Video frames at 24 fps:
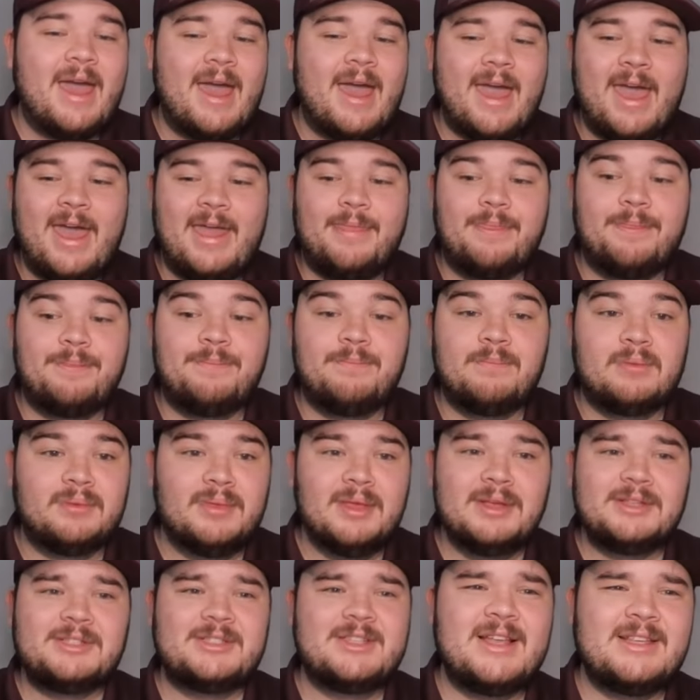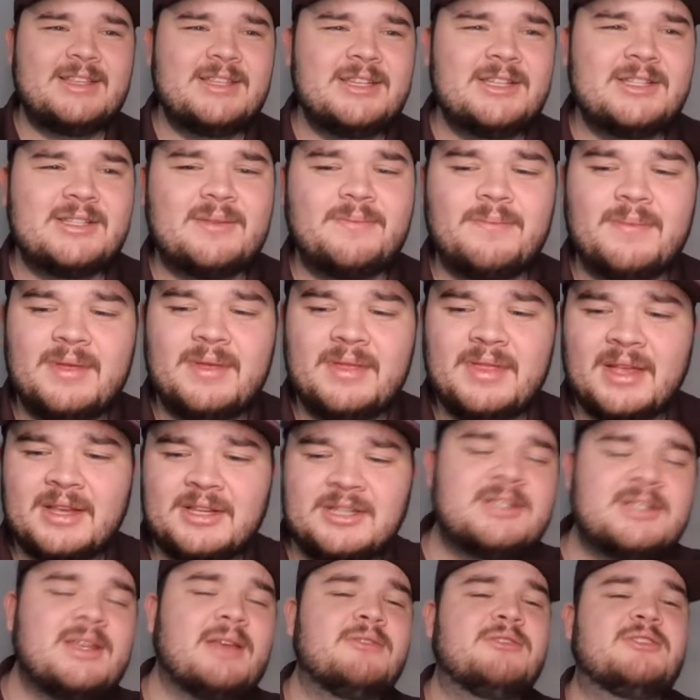And listen, that's
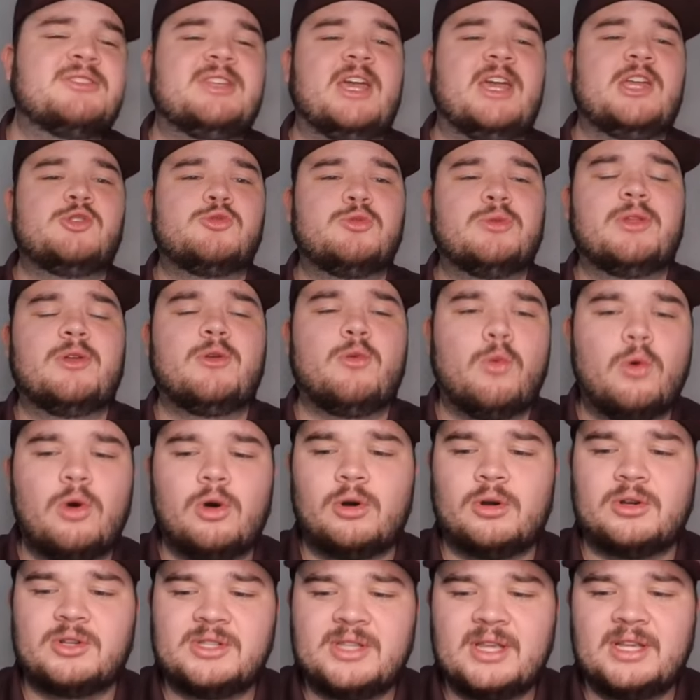just how scheduling works.